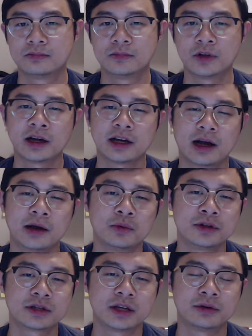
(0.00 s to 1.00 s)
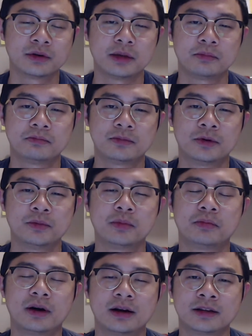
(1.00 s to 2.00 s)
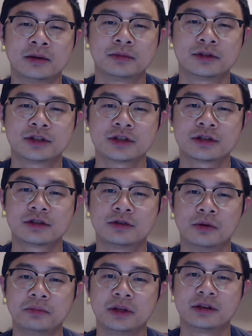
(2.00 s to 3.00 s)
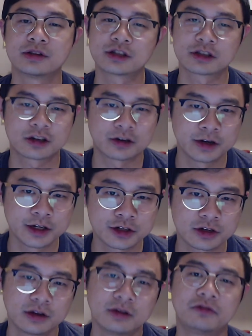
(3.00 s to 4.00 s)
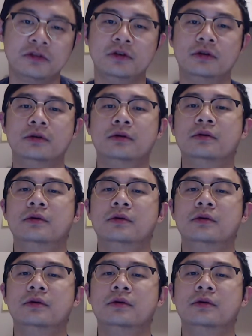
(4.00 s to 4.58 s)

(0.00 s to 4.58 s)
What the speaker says: I wouldn't say don't be bogged down, but just don't be discouraged if you've